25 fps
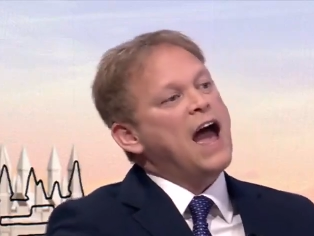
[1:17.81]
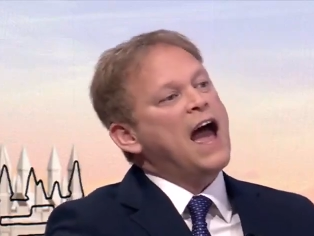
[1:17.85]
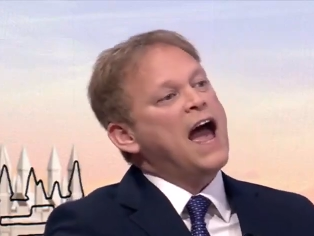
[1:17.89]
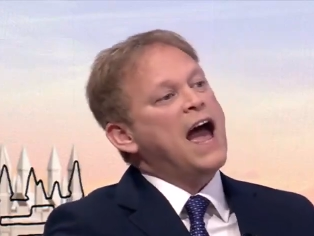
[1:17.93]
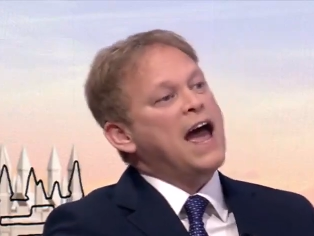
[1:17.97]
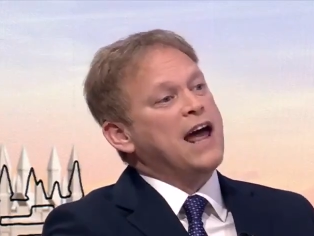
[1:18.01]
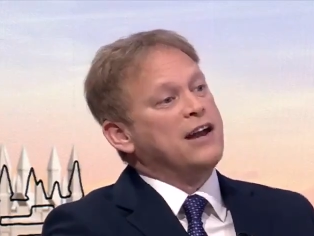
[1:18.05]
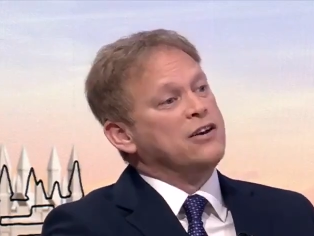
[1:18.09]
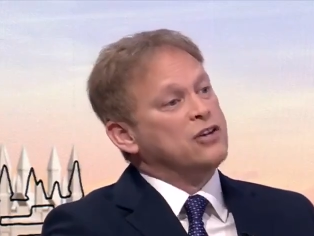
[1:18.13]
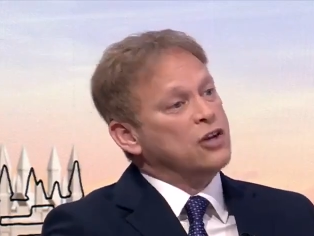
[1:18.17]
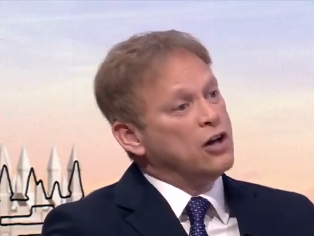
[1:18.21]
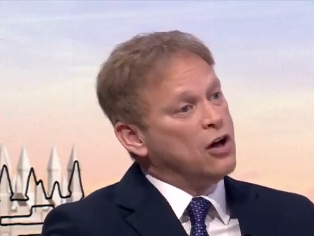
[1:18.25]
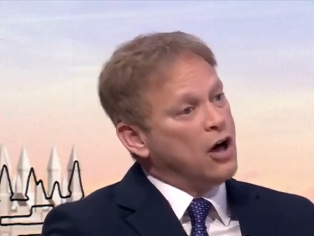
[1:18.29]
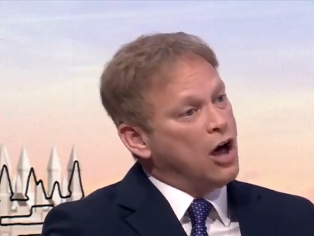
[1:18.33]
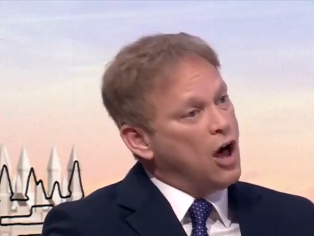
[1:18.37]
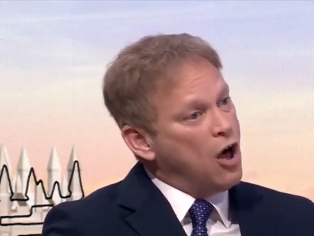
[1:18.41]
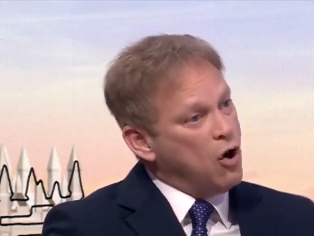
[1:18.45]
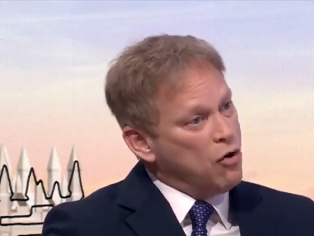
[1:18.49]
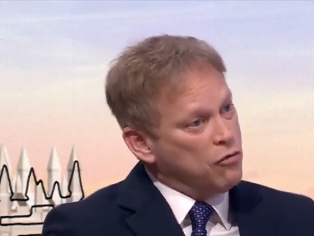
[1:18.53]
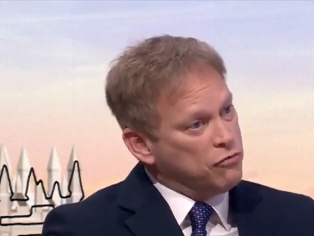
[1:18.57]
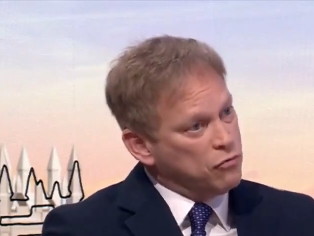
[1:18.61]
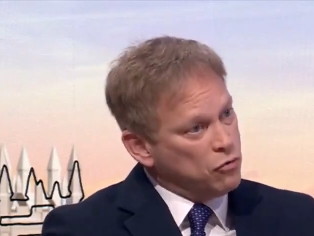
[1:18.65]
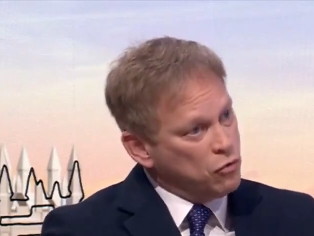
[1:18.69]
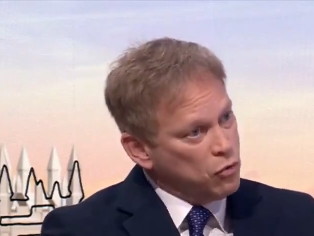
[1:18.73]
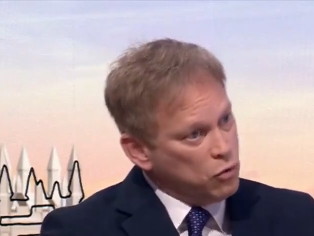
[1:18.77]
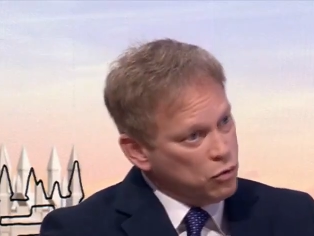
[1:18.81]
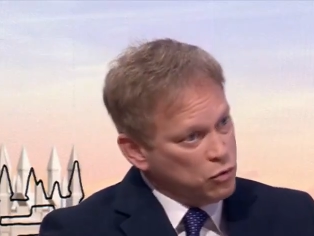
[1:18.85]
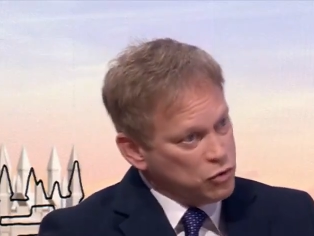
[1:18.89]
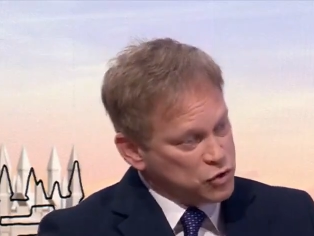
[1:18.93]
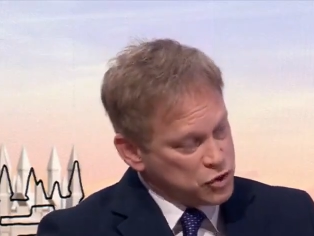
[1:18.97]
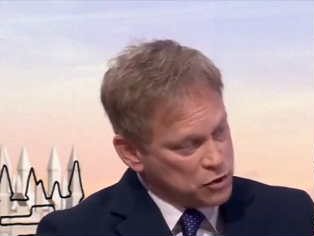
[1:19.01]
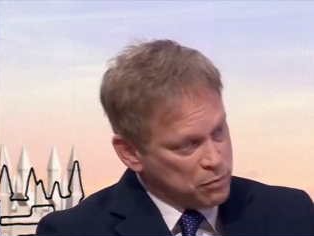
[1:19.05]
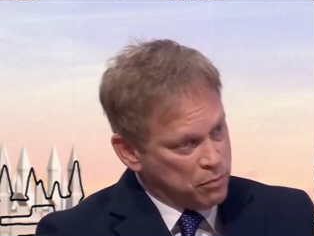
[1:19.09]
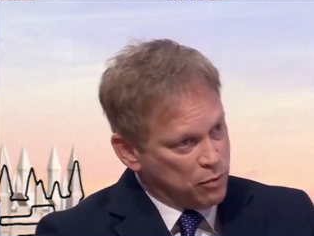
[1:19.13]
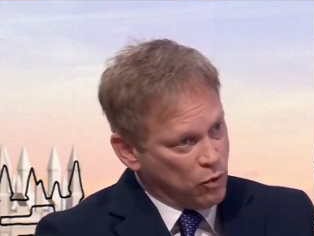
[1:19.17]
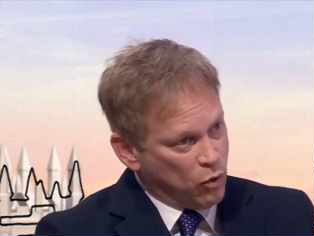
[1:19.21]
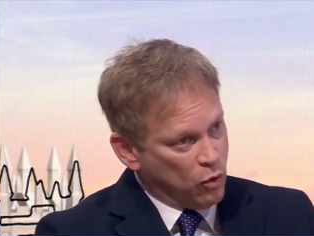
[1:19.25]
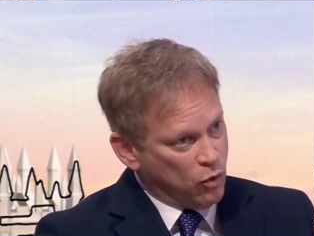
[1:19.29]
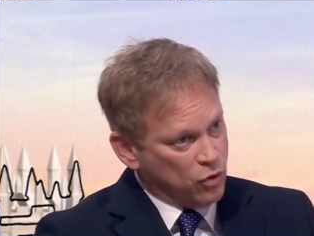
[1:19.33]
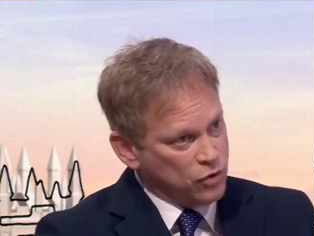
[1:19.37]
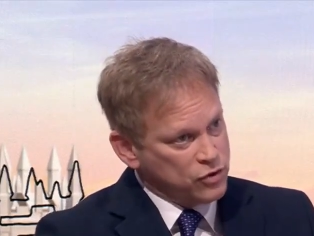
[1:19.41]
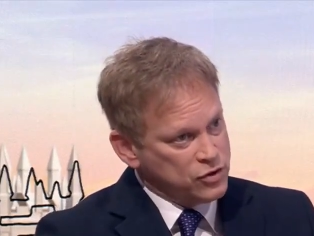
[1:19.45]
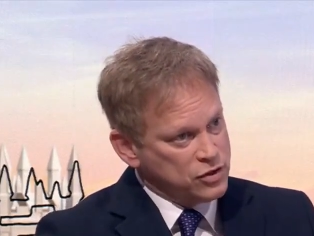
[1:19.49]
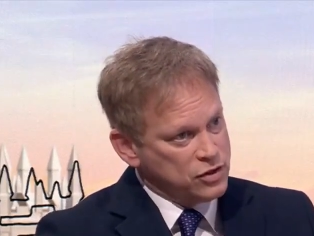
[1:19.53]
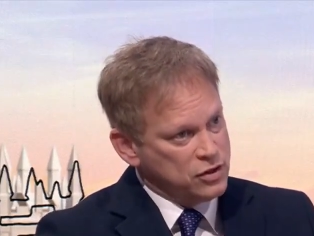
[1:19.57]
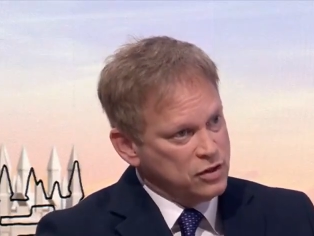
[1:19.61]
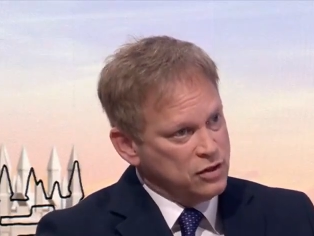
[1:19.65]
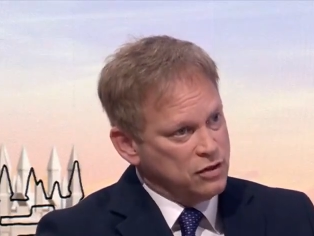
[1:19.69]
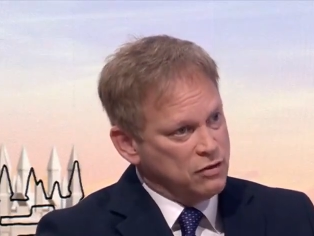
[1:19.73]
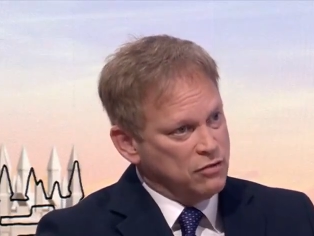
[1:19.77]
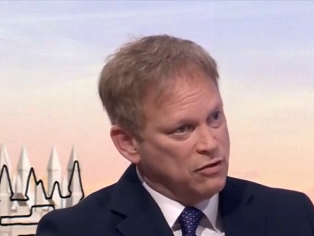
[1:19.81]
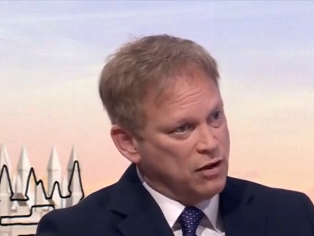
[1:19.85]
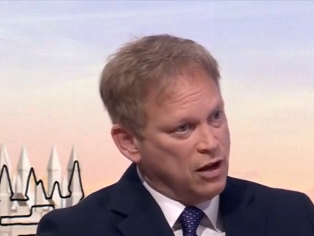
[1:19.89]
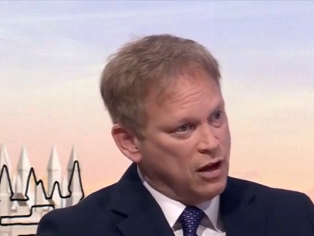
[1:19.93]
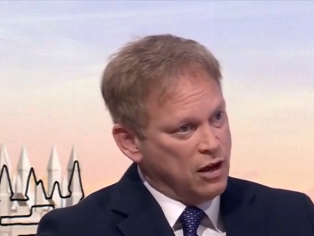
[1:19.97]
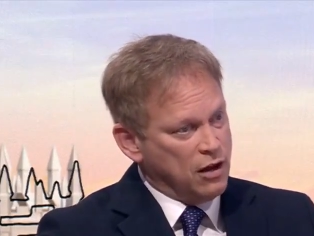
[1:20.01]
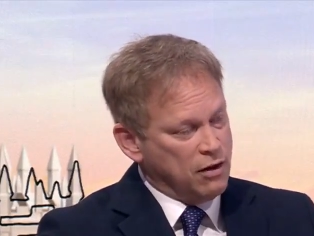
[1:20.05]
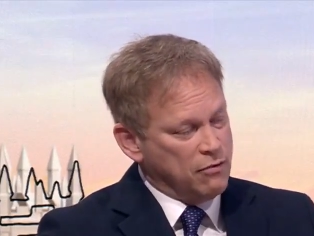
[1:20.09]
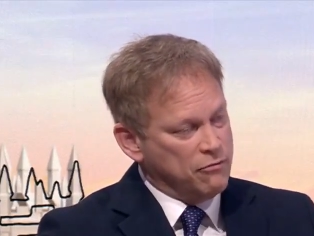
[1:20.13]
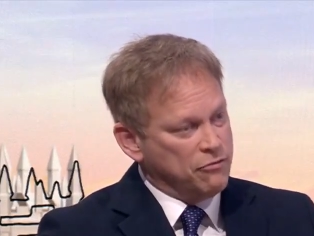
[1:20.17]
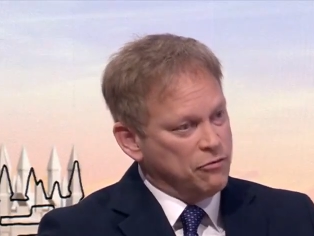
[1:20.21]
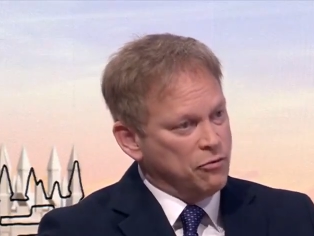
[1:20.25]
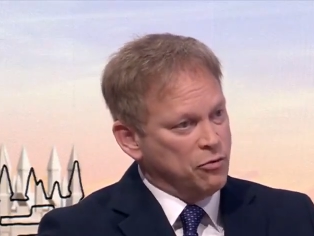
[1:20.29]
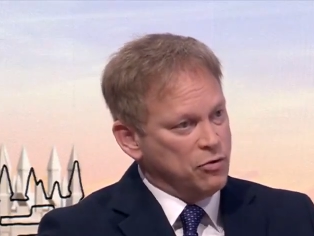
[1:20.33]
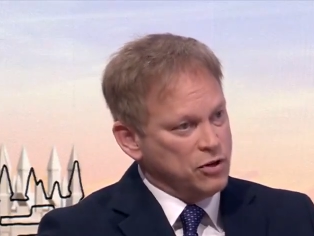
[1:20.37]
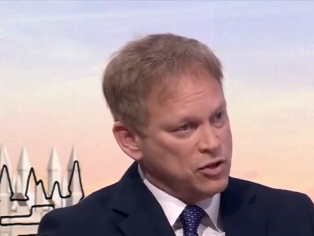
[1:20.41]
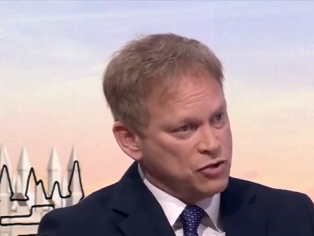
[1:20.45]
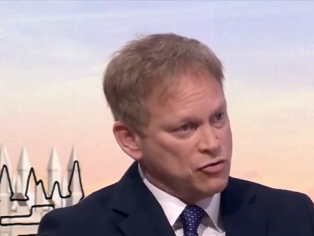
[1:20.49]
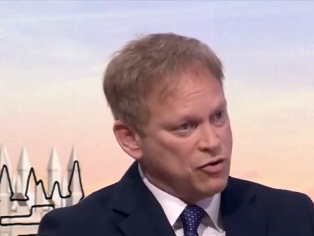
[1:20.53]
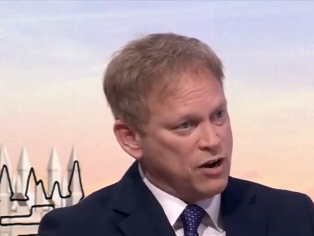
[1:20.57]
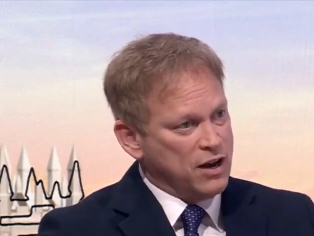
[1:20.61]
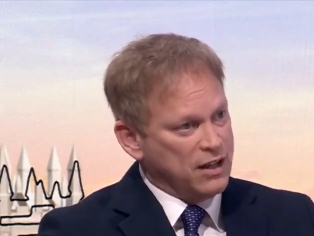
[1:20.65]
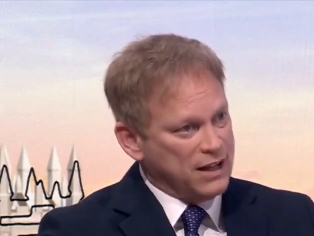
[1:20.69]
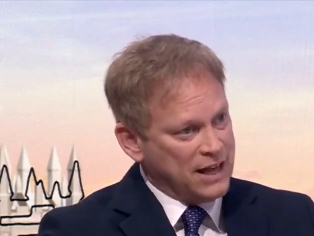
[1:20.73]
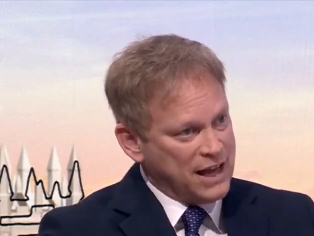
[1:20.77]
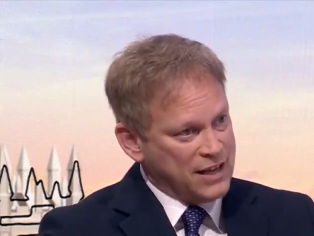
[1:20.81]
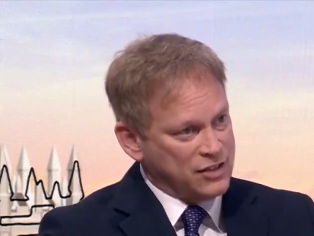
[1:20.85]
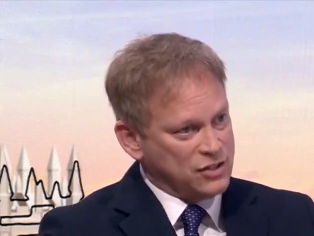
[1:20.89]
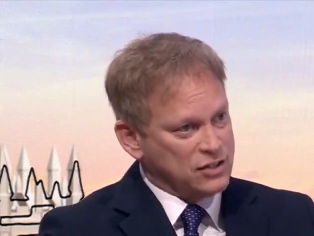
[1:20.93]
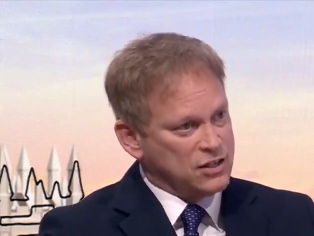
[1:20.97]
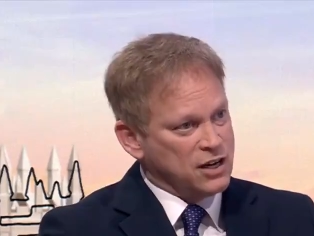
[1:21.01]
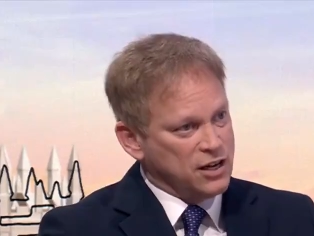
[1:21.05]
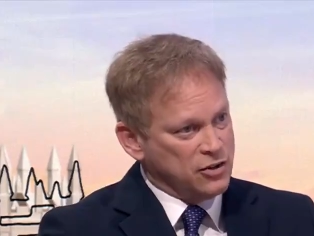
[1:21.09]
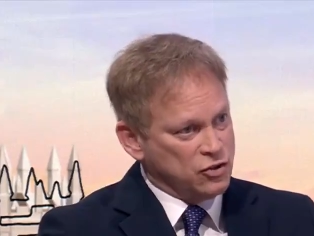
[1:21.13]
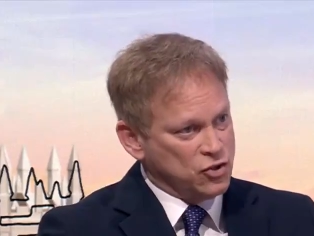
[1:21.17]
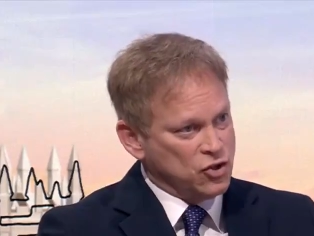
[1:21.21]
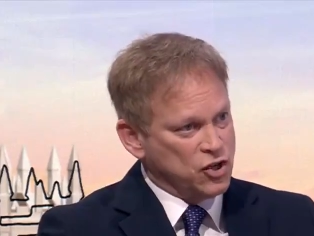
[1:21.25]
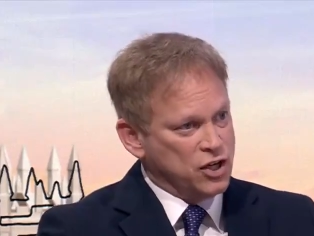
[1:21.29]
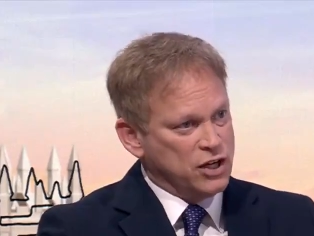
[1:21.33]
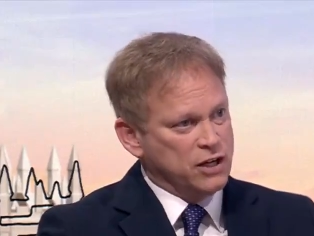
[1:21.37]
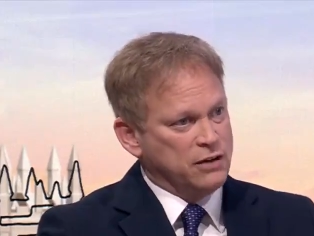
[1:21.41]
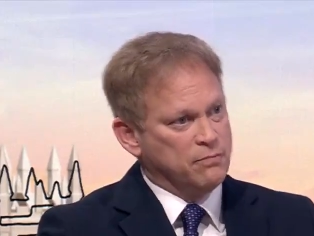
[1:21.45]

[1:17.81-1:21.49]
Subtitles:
and our overall support for Israel as a country.